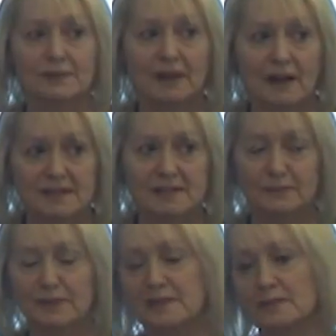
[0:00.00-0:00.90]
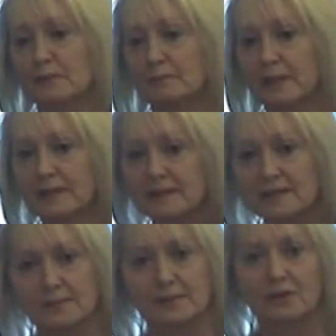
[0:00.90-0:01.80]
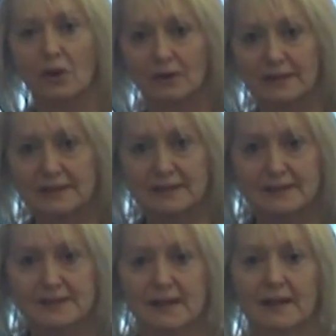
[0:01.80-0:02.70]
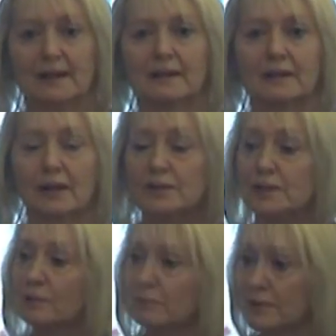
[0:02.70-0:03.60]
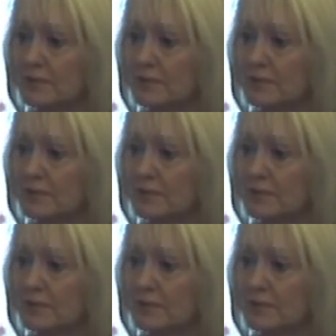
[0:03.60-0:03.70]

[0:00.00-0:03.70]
customers, with peers, with colleagues, coaching improves